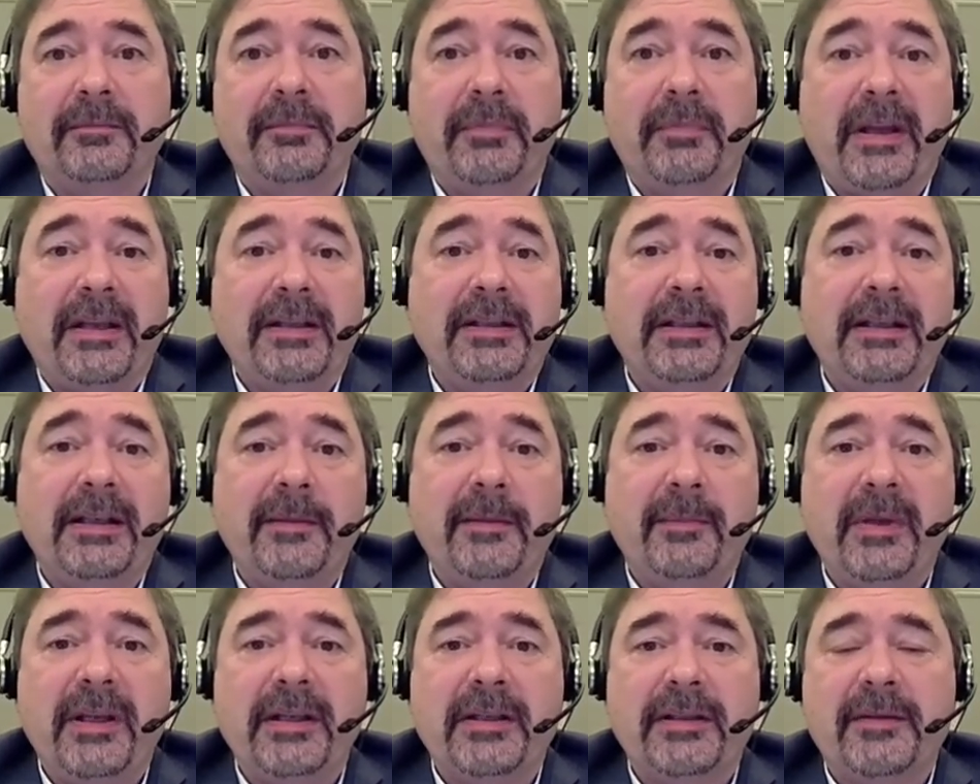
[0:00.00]
basically
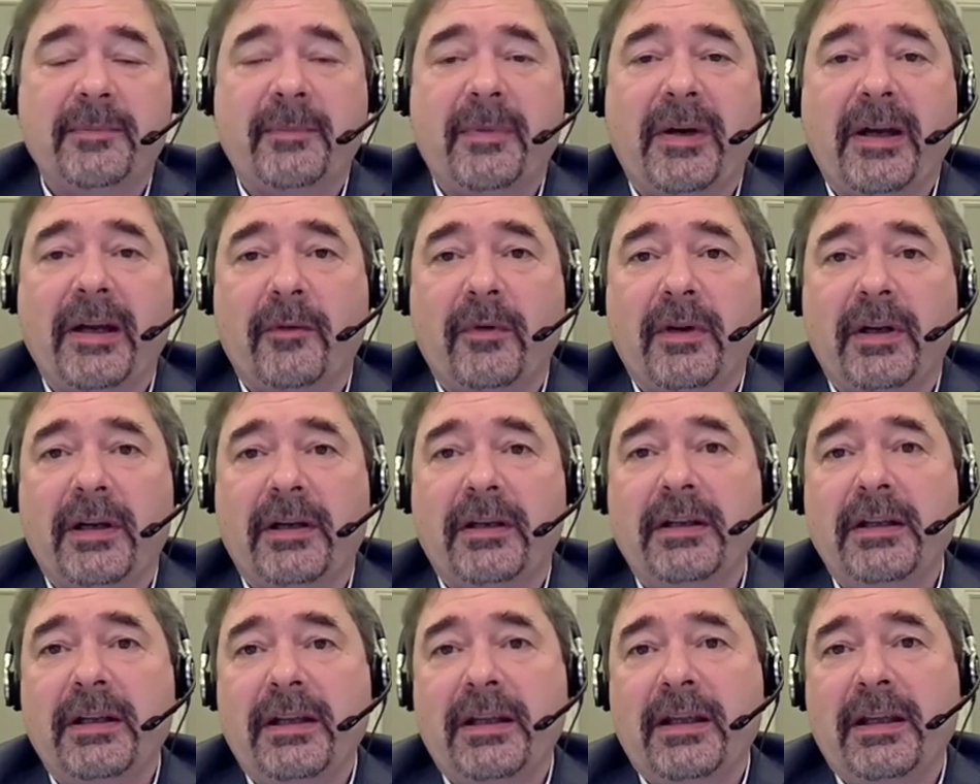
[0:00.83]
being
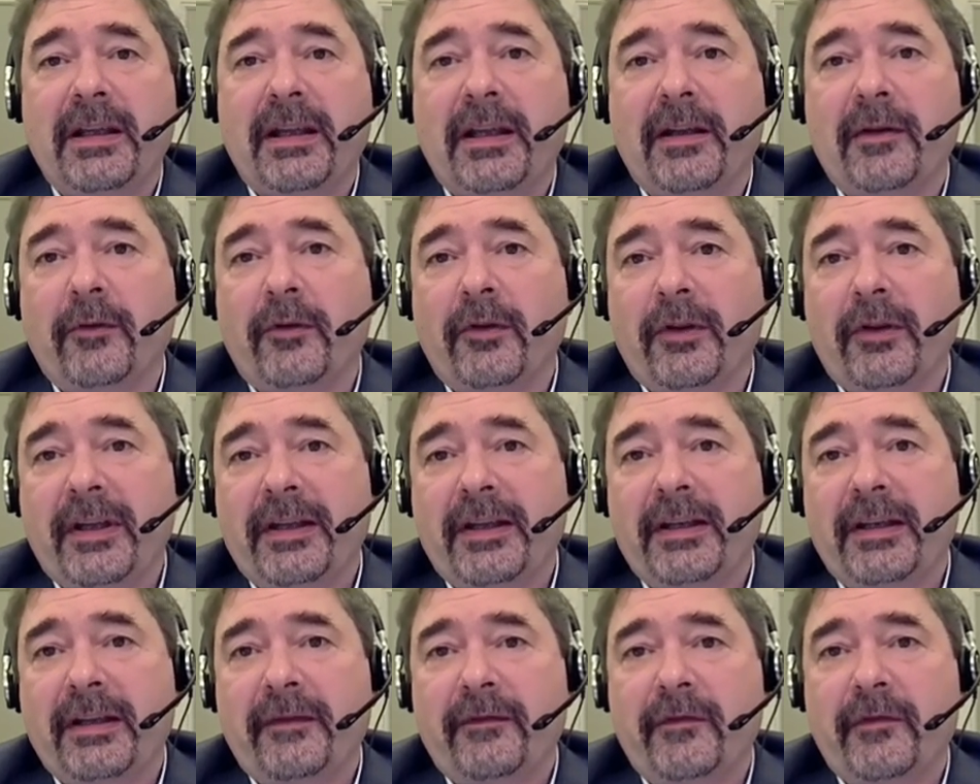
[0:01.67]
spyware and
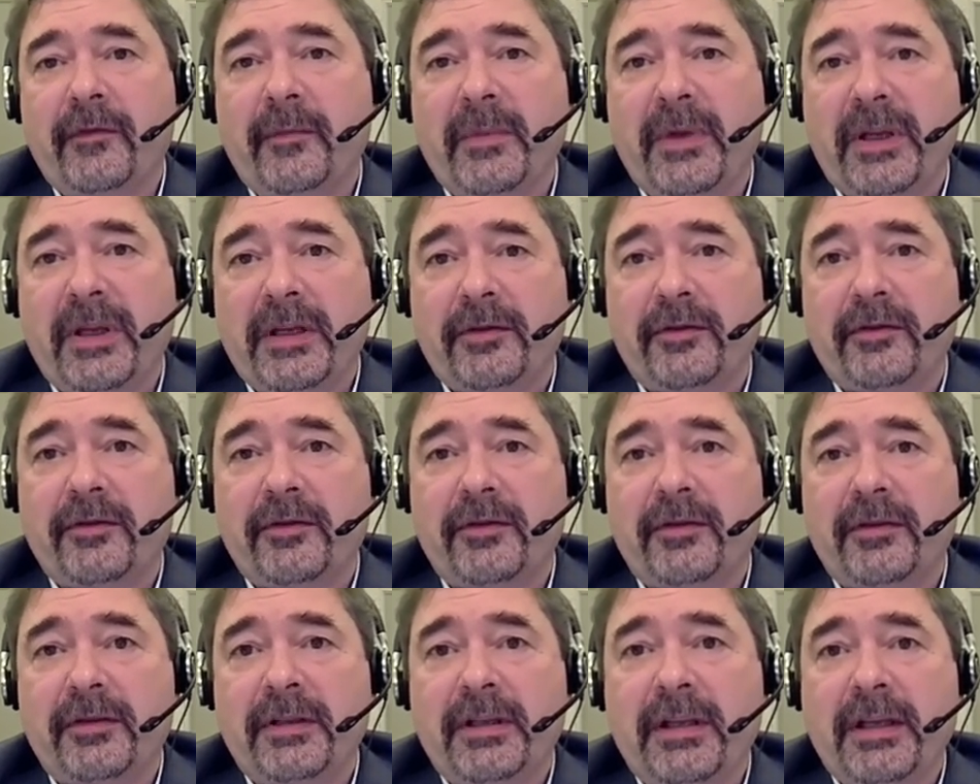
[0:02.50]
collecting
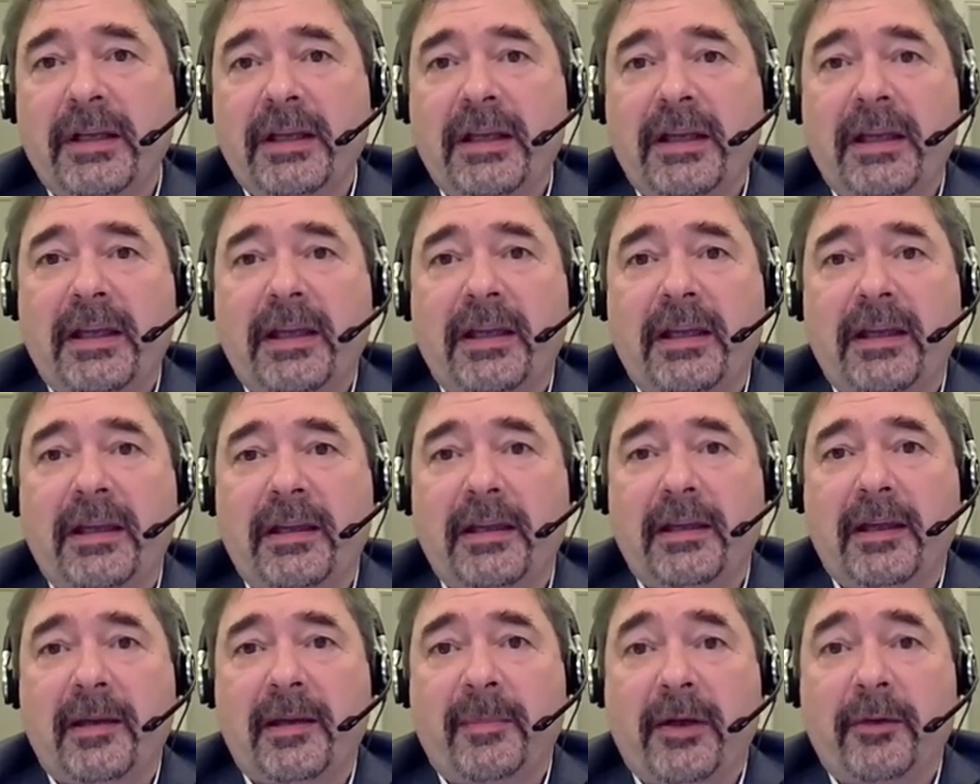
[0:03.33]
information
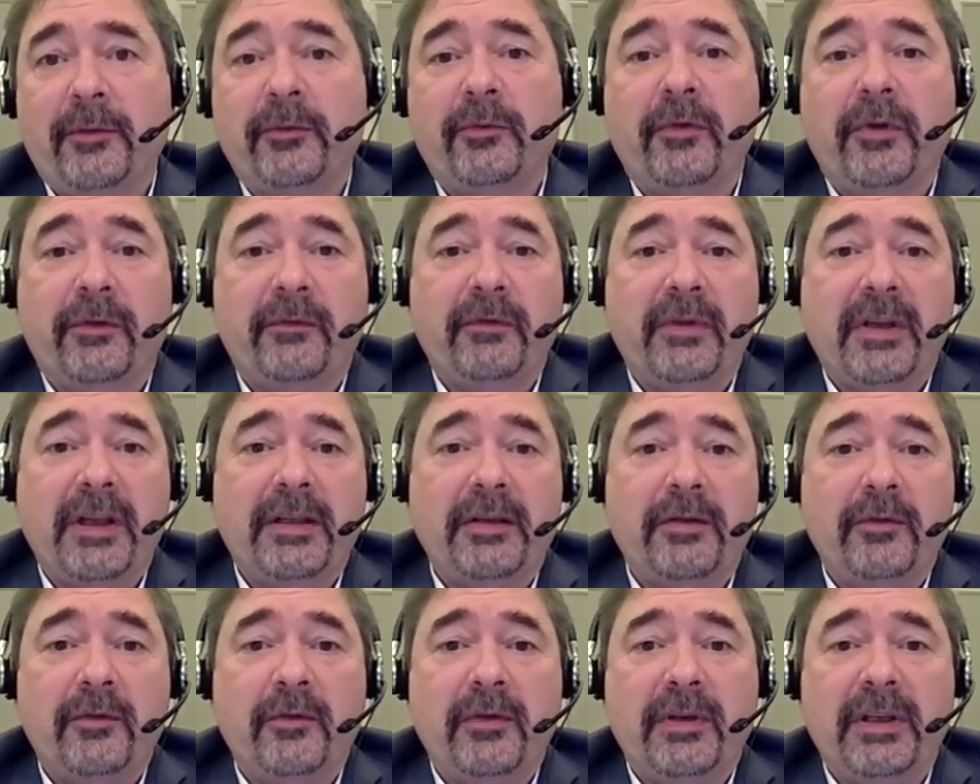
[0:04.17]
about what we are
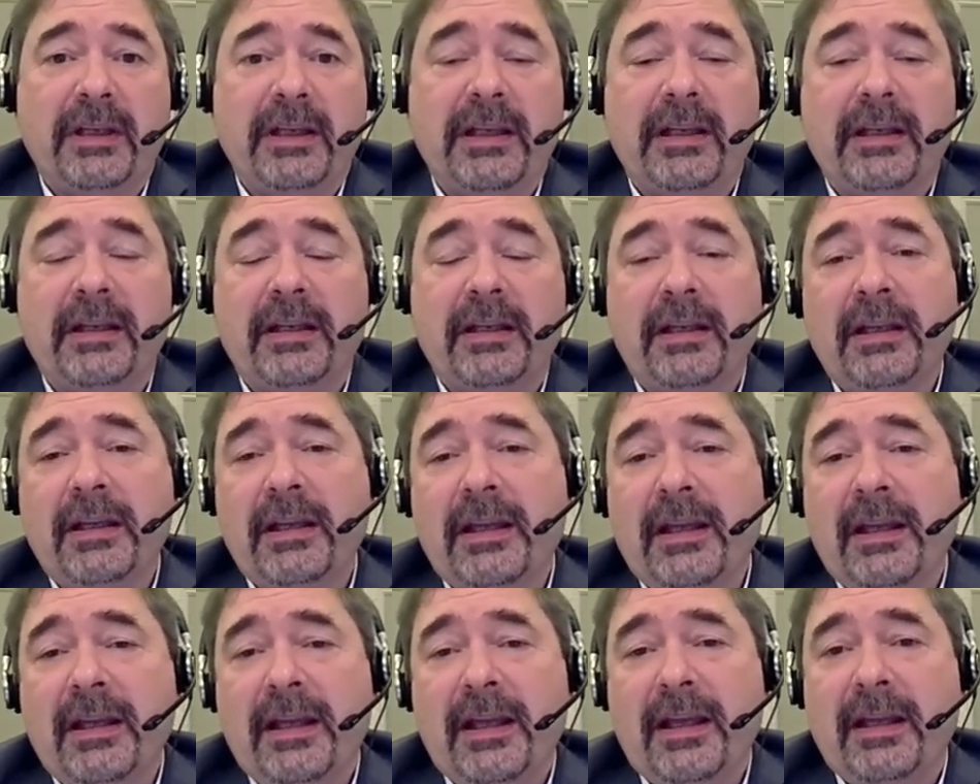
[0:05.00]
doing. And
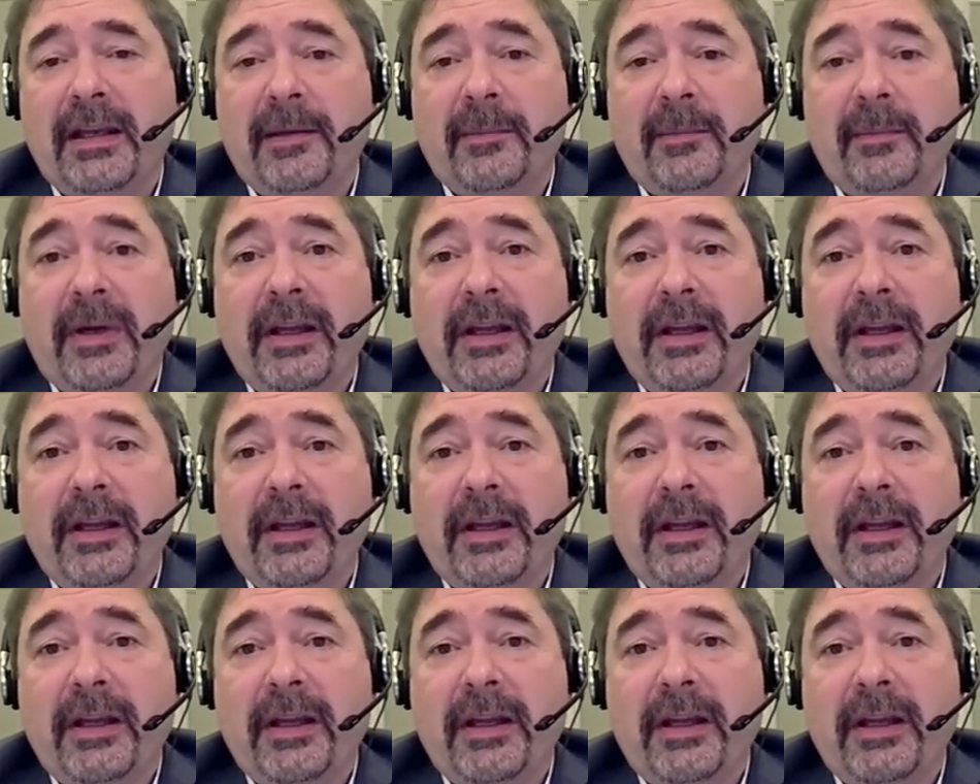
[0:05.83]
in